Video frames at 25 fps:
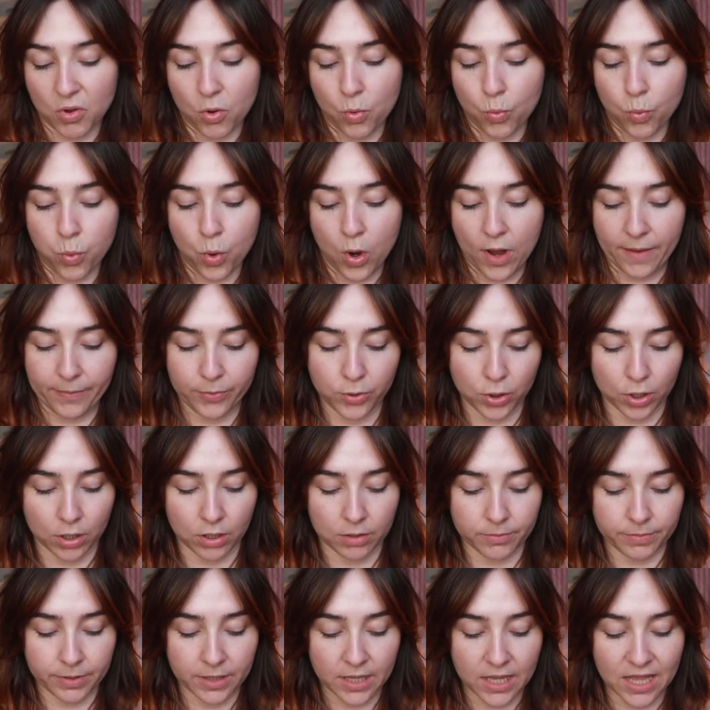what I put
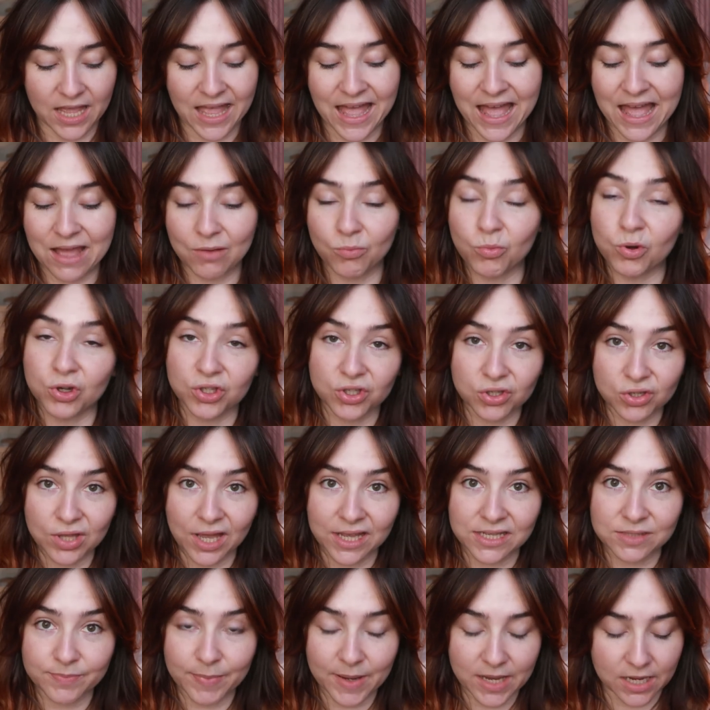up and what you
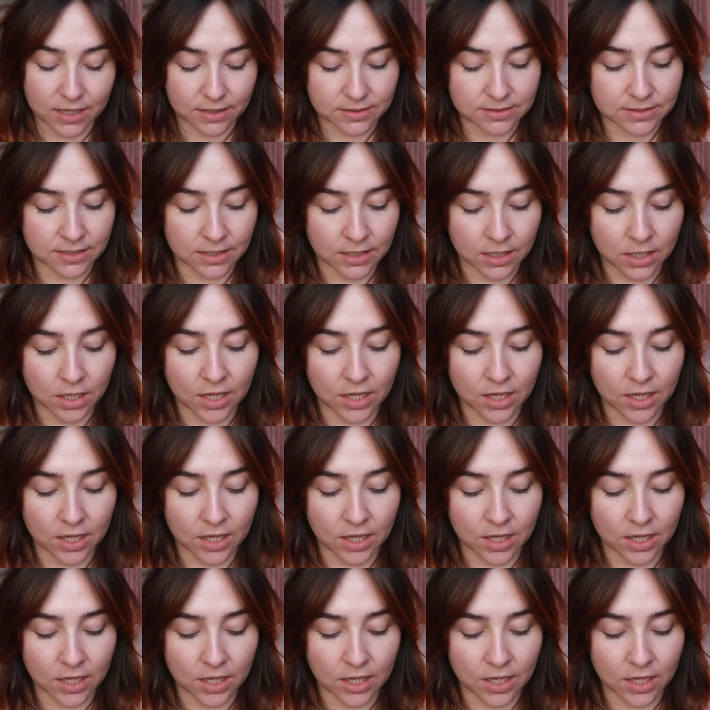guys picked.